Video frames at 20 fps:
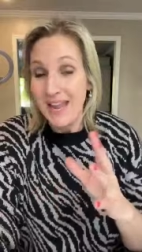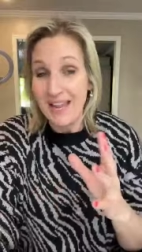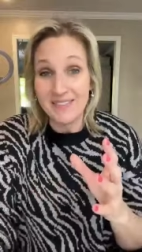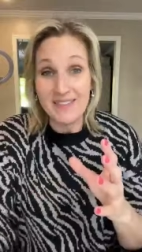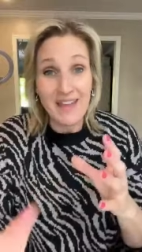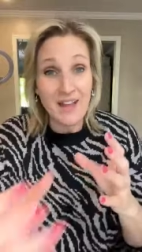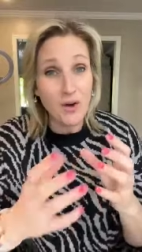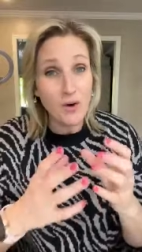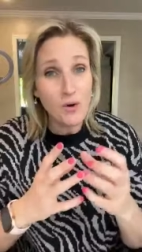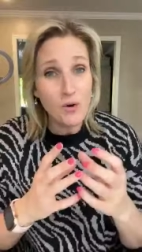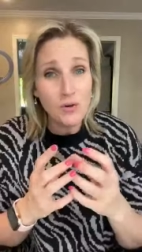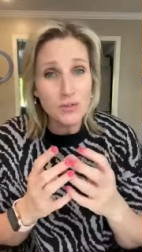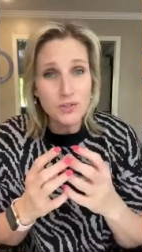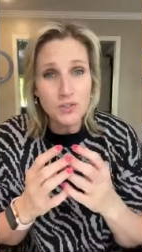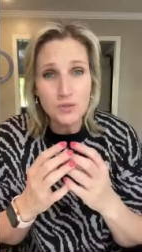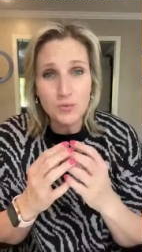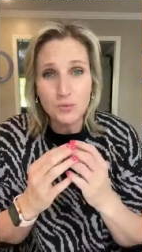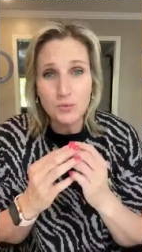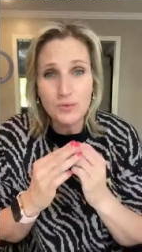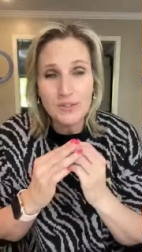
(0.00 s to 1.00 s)
And that oil
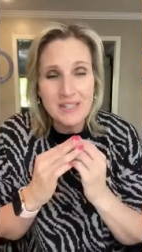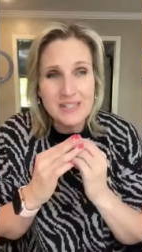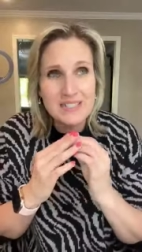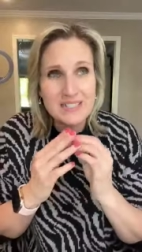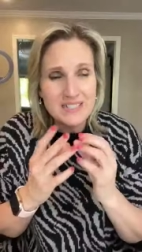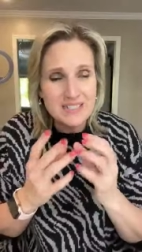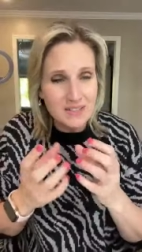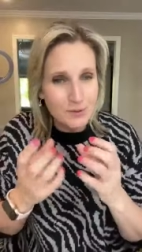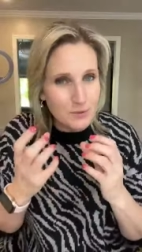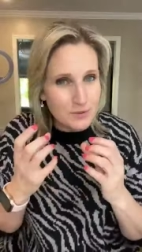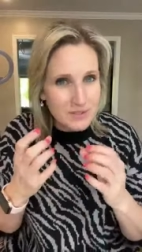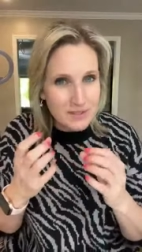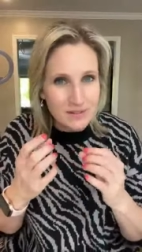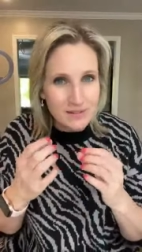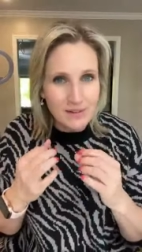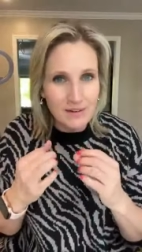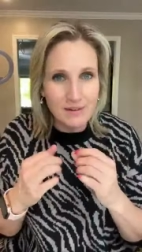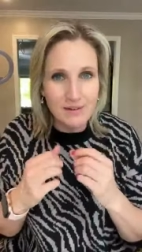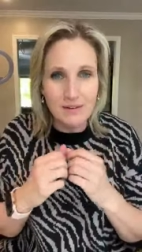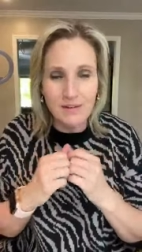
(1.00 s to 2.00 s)
just really soaks
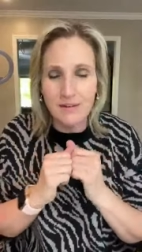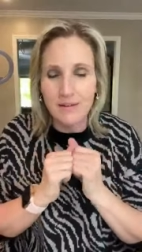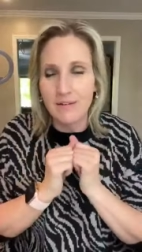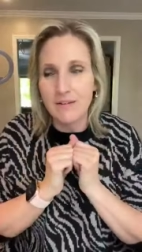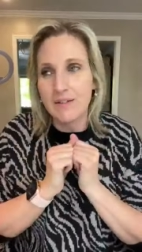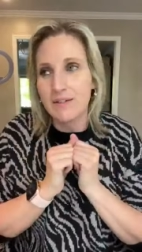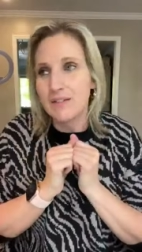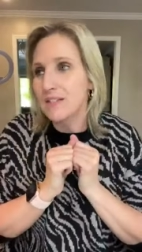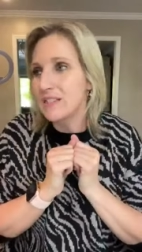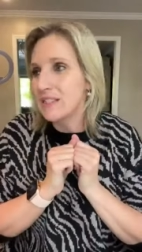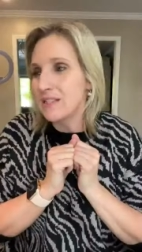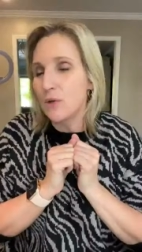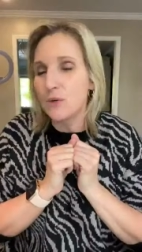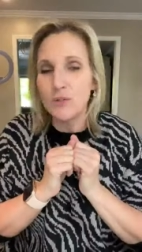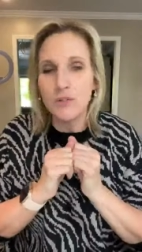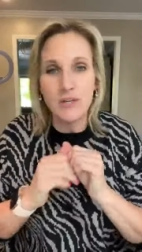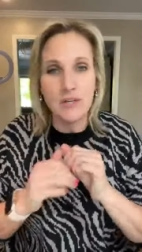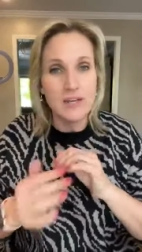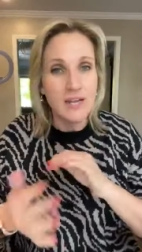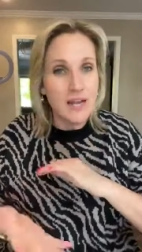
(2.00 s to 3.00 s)
in there. Oh, it's
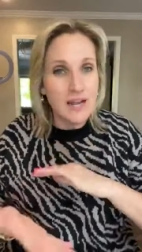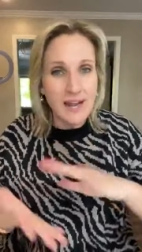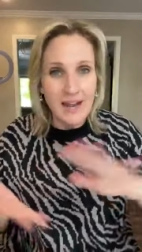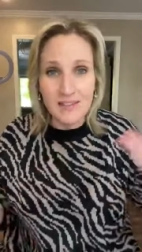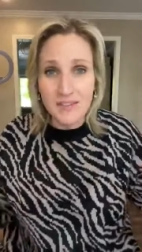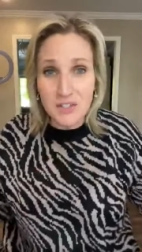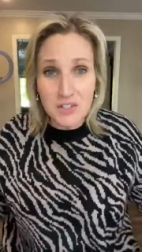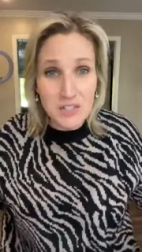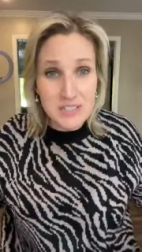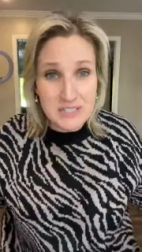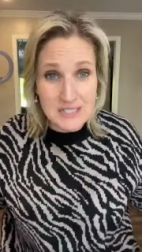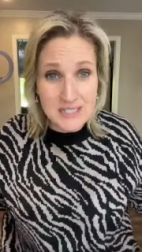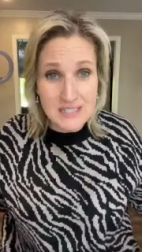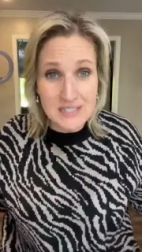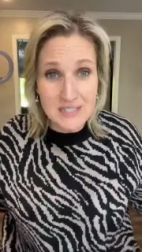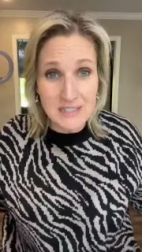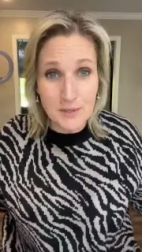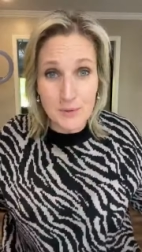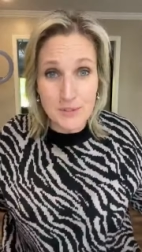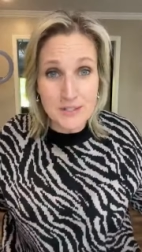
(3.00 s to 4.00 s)
so good. And then just
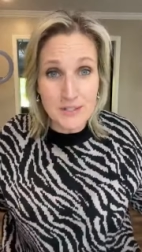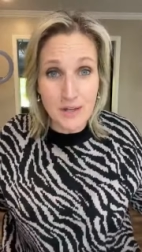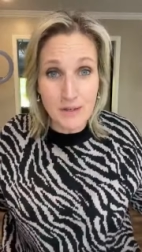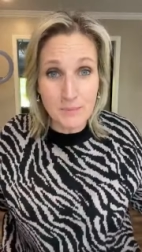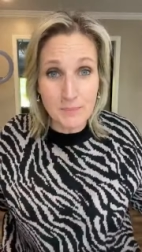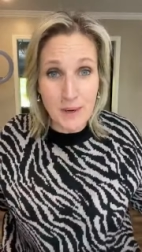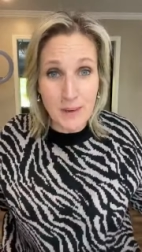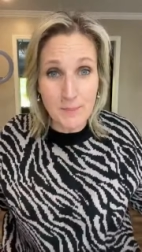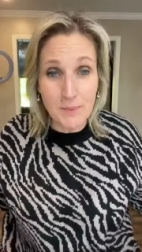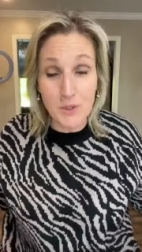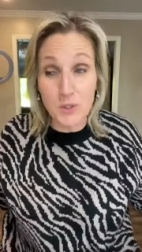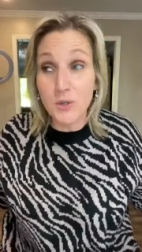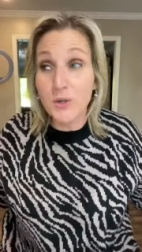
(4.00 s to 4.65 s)
season it with salt and pepper.